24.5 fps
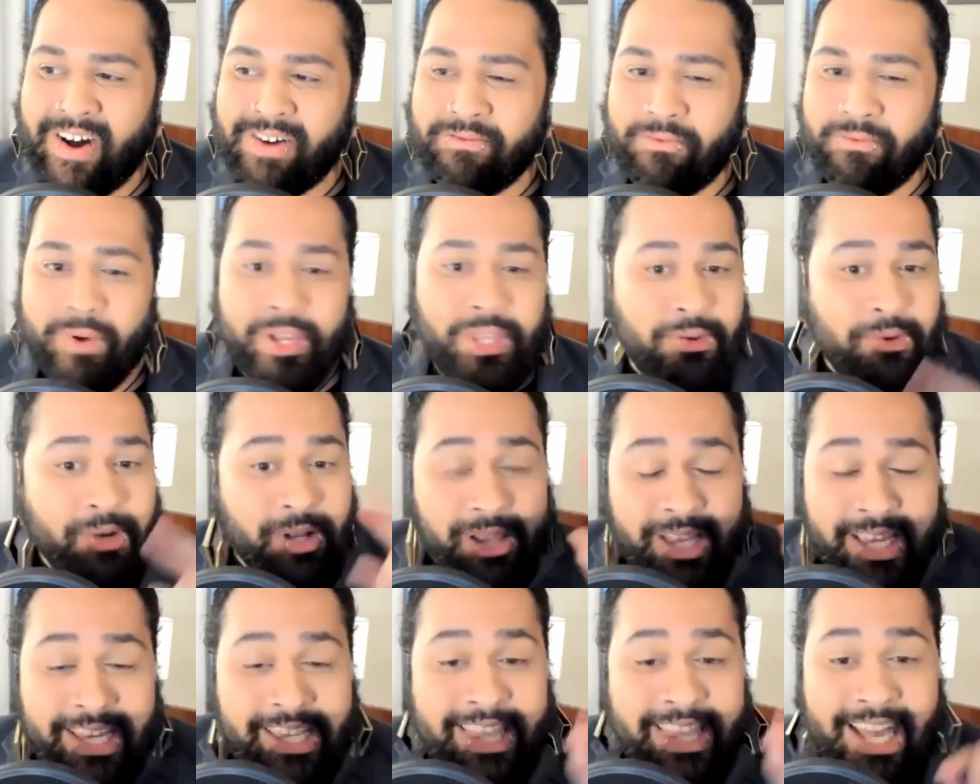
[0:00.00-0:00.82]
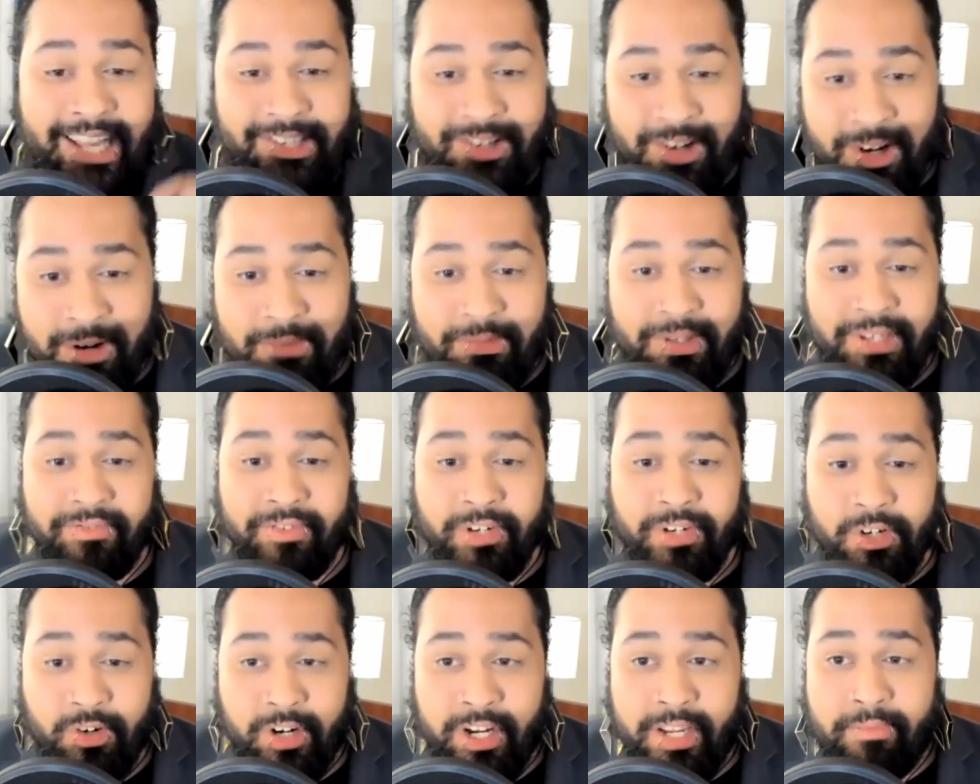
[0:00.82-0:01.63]
when you click that terms of
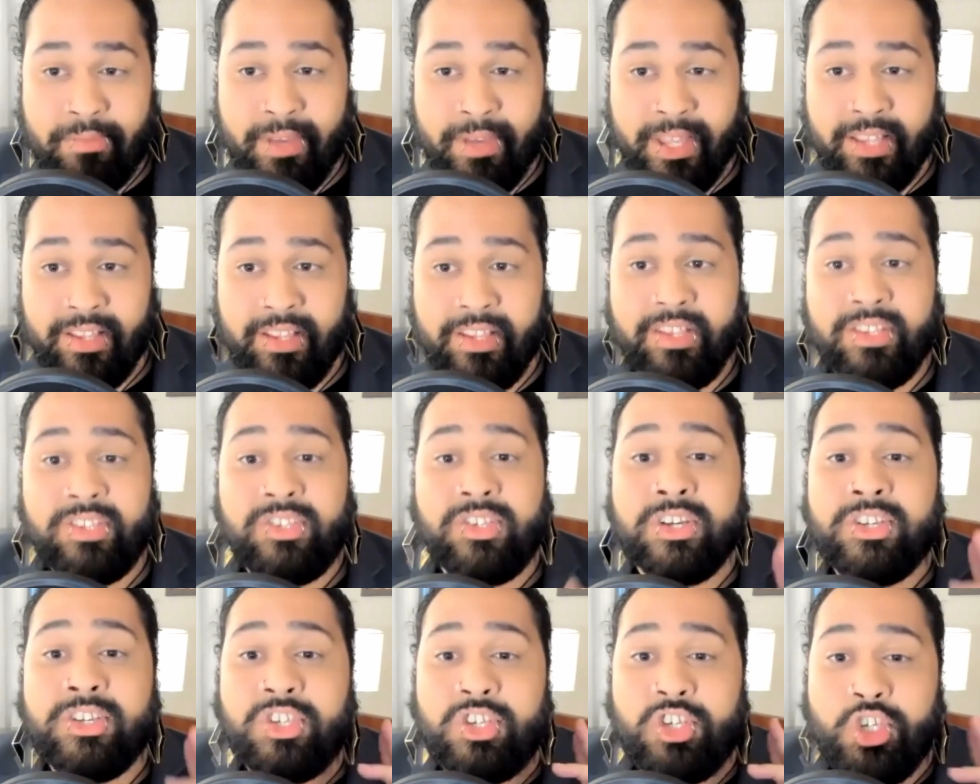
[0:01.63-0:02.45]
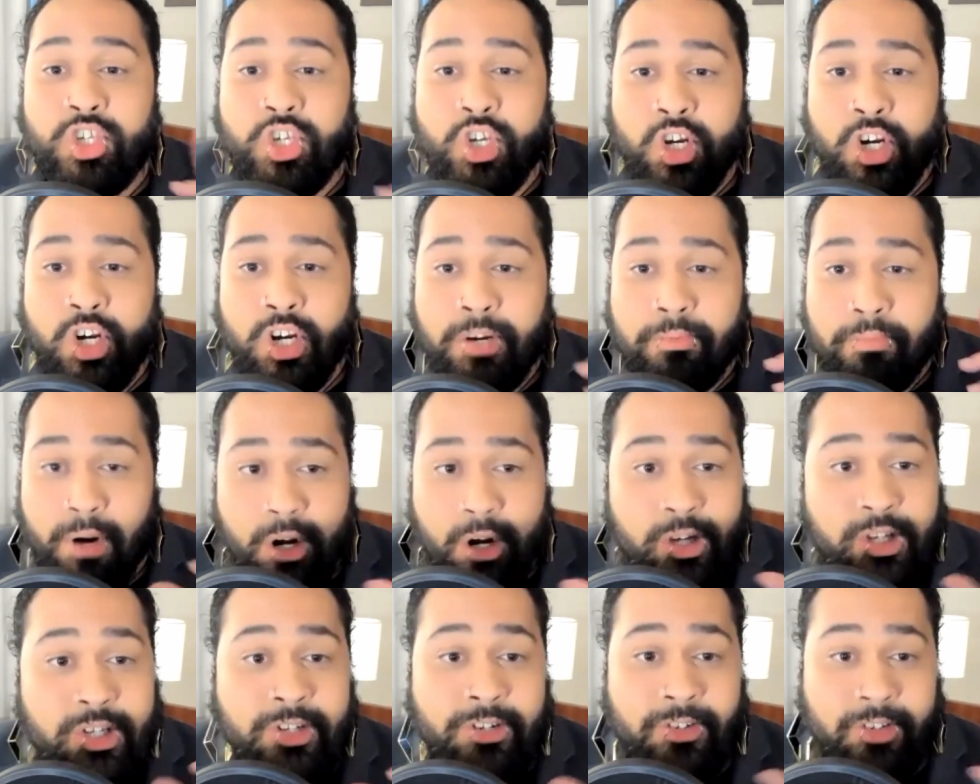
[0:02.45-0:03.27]
agreement, does your
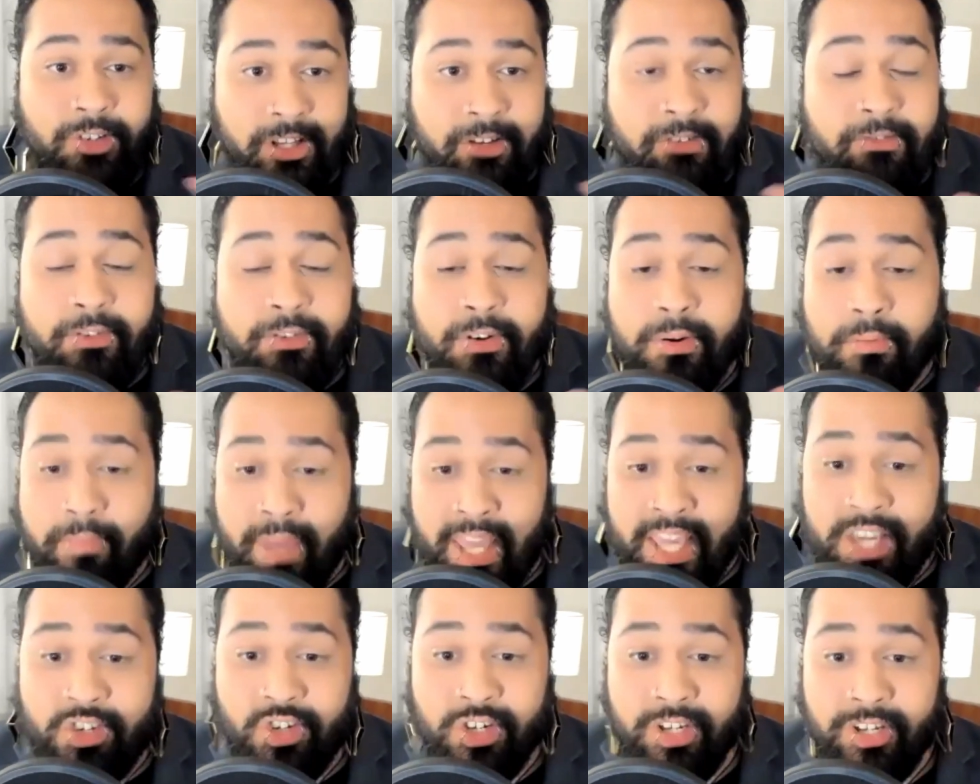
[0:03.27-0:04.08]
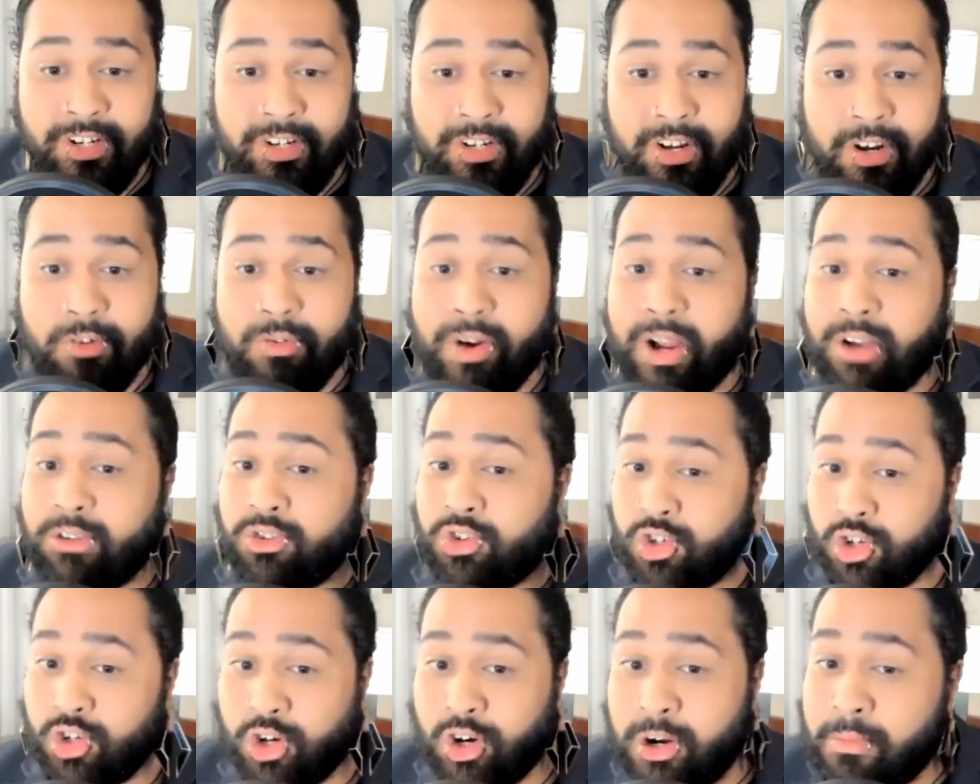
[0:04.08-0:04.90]
personal information around
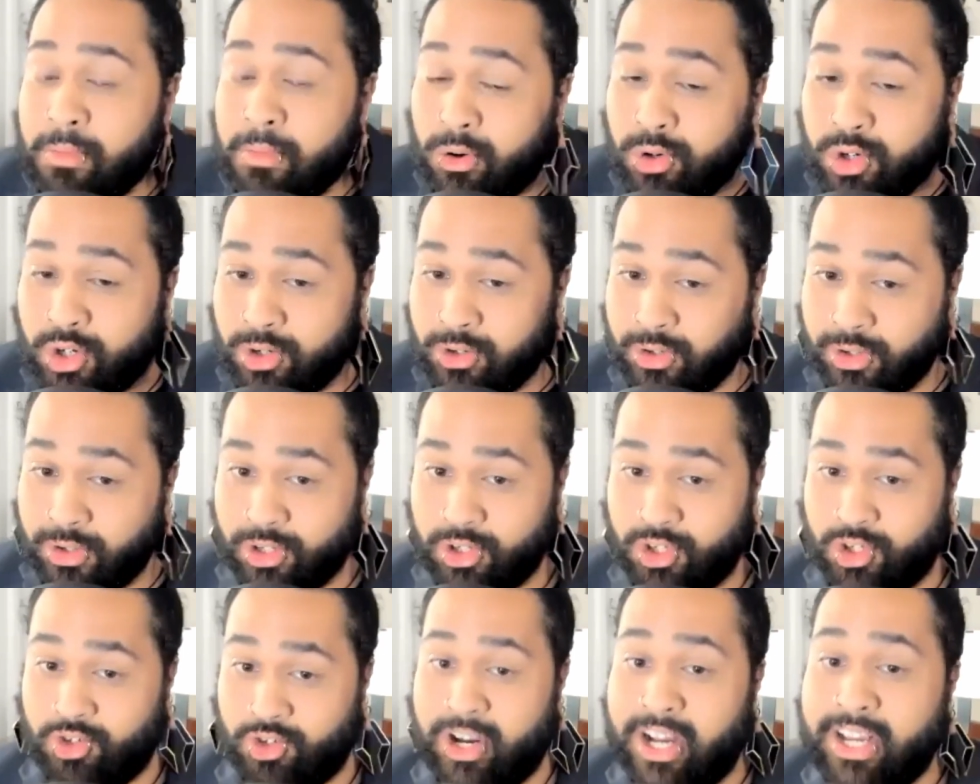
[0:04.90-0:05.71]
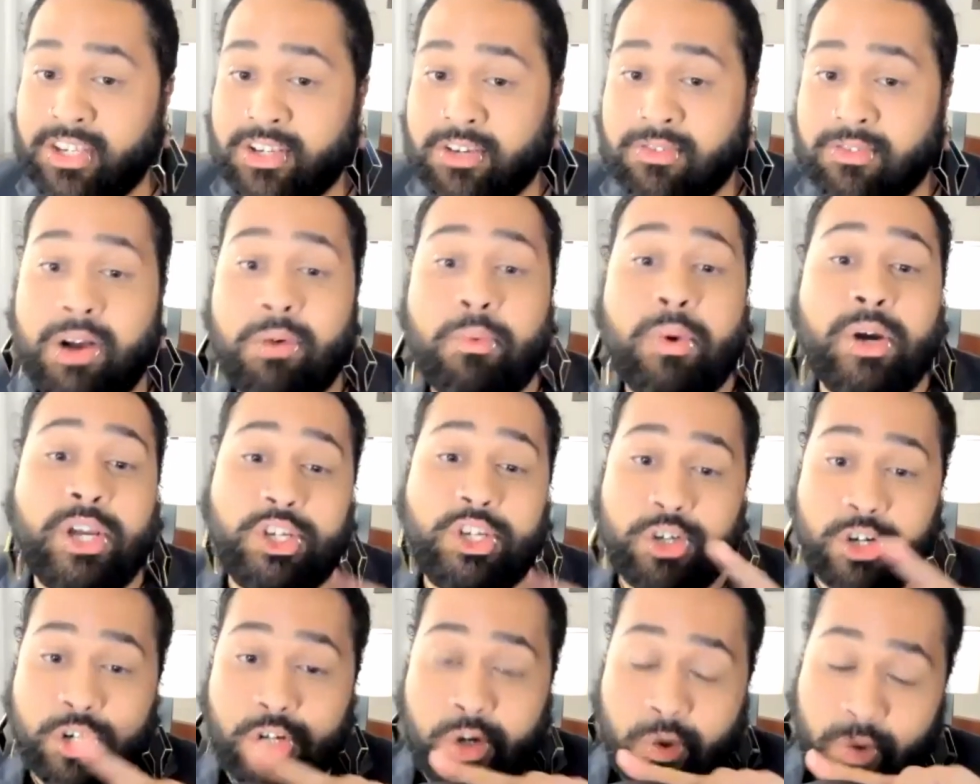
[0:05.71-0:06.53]
your emotional distress, around what
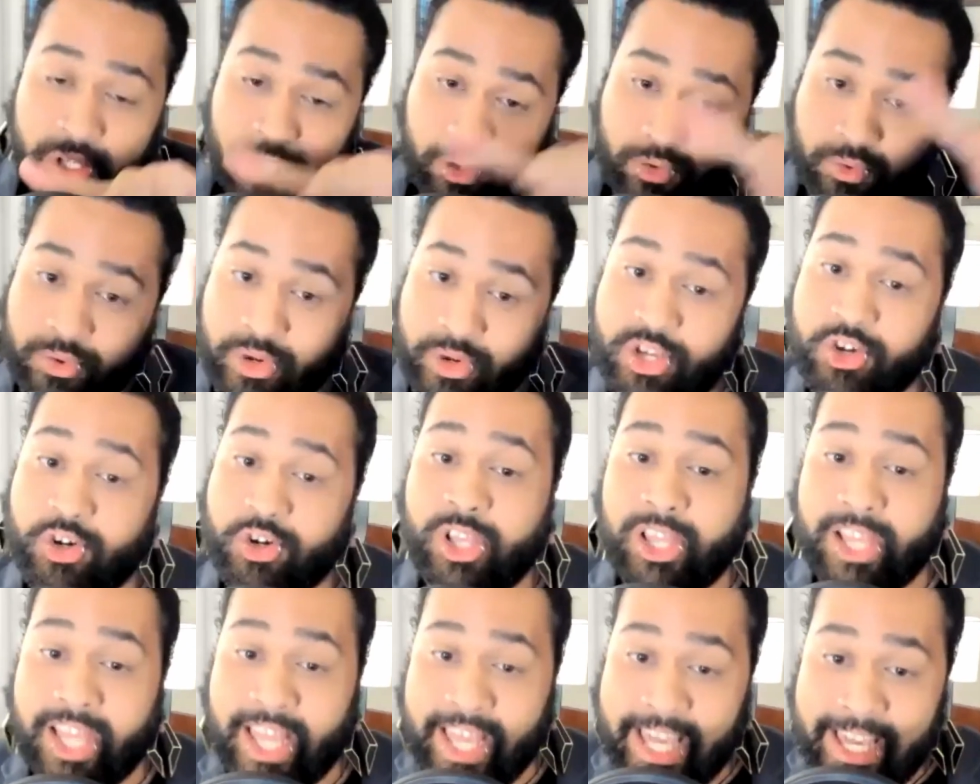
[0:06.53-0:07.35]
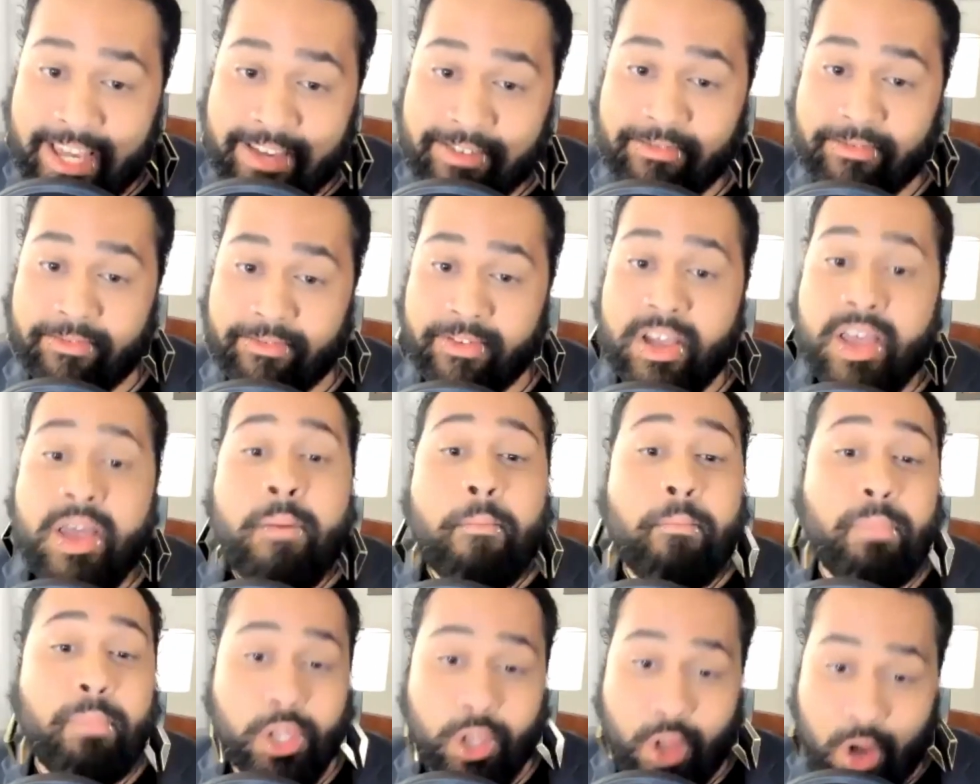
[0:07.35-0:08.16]
you're going through in your life,
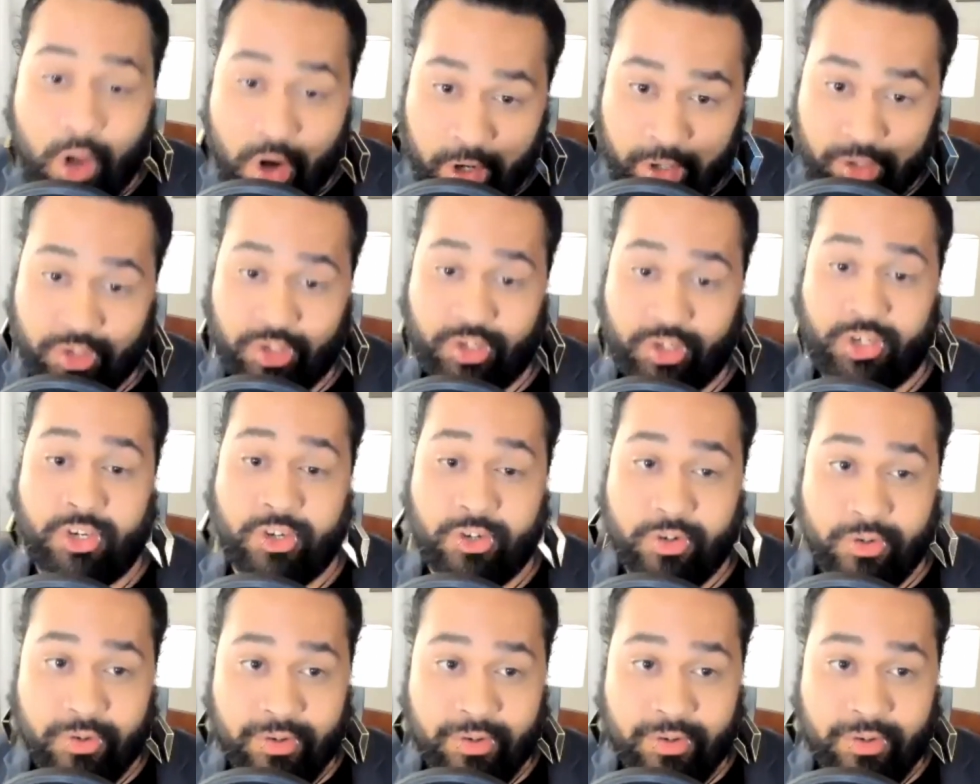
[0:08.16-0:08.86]
belong to you?